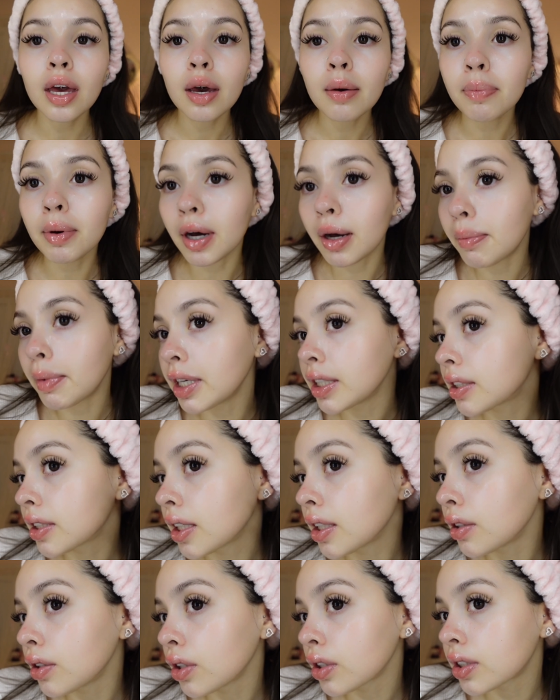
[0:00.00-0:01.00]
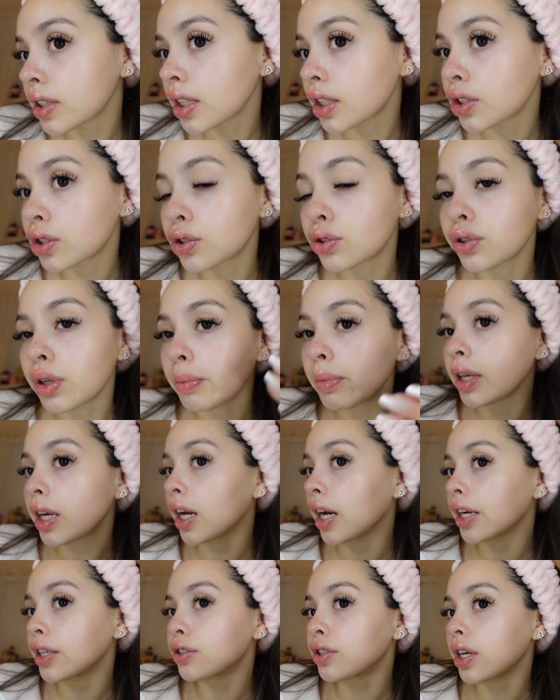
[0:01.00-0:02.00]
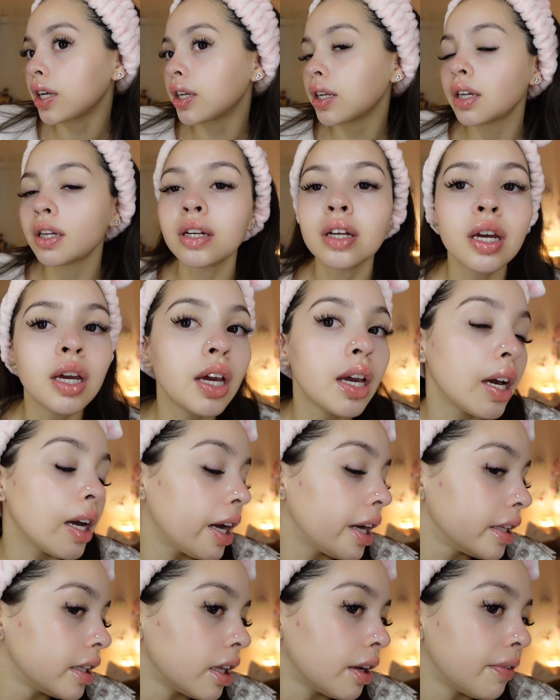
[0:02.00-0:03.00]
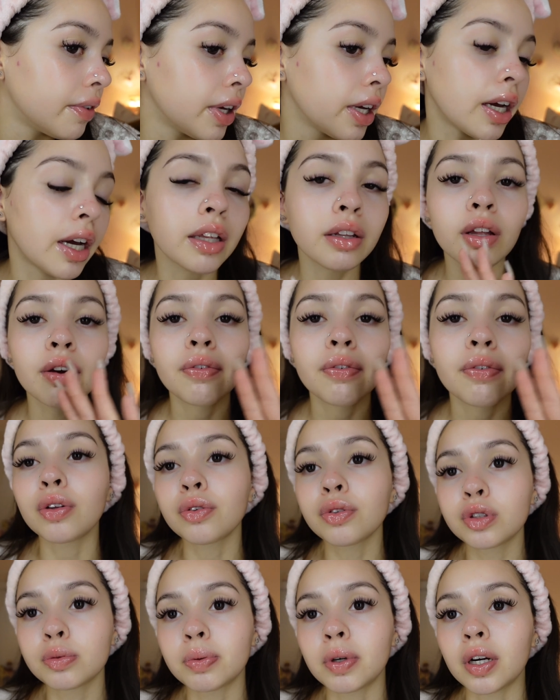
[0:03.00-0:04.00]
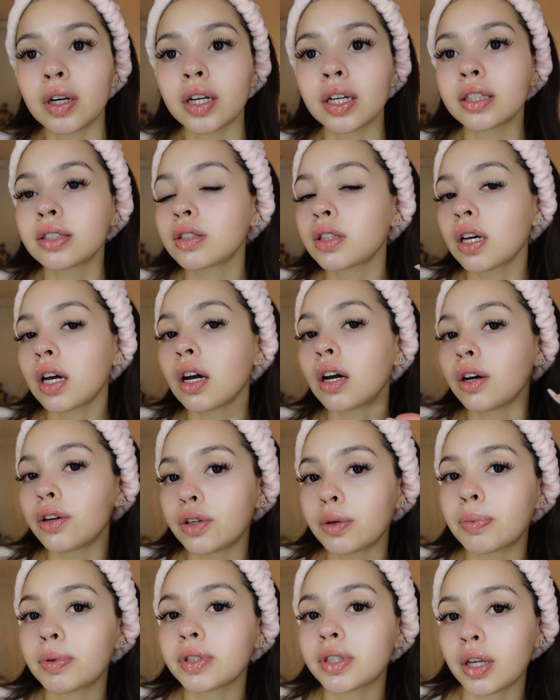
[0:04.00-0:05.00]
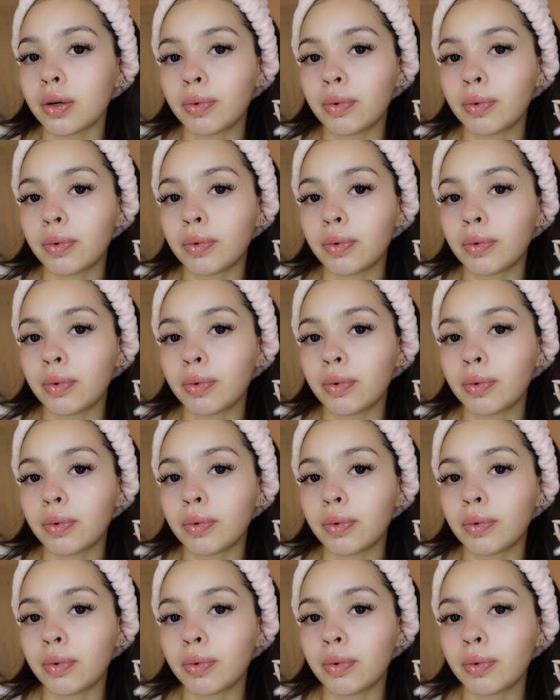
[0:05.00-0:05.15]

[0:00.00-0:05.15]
But my skin looks extremely hydrated. I love it. I love all those products. 100%